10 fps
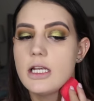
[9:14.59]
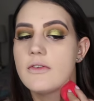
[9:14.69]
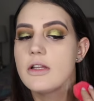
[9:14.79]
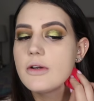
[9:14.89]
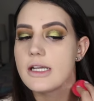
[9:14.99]

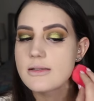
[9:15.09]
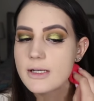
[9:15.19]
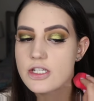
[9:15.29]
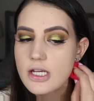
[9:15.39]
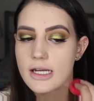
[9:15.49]
Even though it is
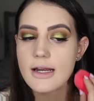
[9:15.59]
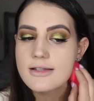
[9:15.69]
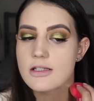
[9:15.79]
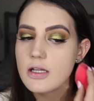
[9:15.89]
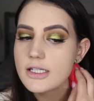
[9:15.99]
my shade, I
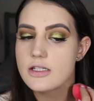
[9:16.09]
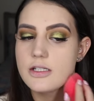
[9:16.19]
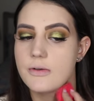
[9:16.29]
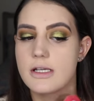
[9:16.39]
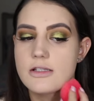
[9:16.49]
still like to
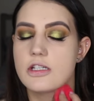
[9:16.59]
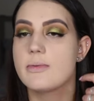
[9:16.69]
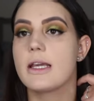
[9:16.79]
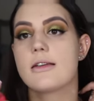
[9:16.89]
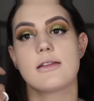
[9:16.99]
do this just
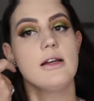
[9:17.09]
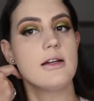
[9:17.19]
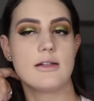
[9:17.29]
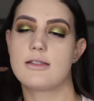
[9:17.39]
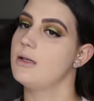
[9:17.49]
because
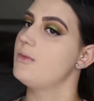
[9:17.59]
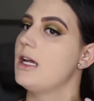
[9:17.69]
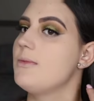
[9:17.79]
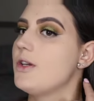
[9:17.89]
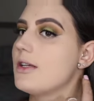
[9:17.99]

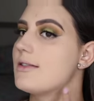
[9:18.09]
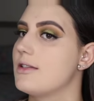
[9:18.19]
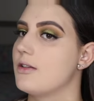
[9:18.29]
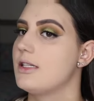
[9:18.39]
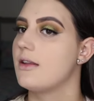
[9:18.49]
sometimes you can
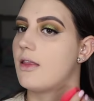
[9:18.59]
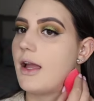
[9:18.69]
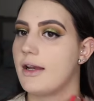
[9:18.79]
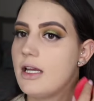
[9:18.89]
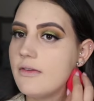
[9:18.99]
still see the
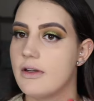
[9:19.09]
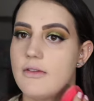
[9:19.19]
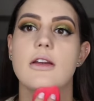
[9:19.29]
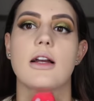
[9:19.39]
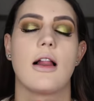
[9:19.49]
line even
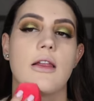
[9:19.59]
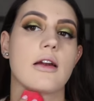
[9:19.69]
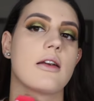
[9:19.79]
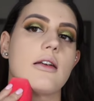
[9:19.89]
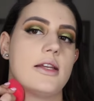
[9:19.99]
if the
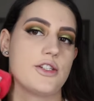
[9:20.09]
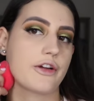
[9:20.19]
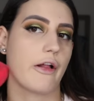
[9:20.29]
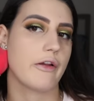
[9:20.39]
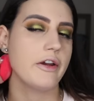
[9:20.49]
color is your
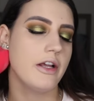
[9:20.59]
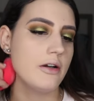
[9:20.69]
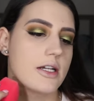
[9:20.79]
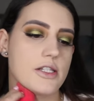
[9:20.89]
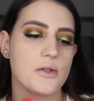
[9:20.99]
color, you
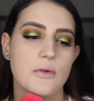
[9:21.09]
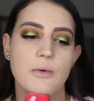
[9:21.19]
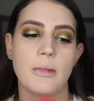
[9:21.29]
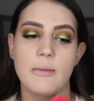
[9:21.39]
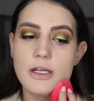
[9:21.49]
know, because
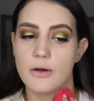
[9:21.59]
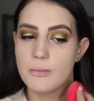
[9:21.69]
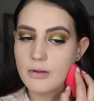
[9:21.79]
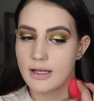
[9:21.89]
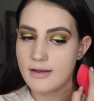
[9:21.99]
you maybe
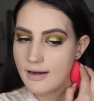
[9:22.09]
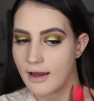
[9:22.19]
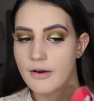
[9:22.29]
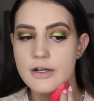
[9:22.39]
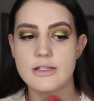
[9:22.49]
don't blend it
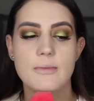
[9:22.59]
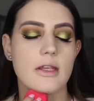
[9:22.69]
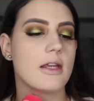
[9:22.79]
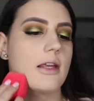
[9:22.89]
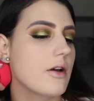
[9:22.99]
out or something.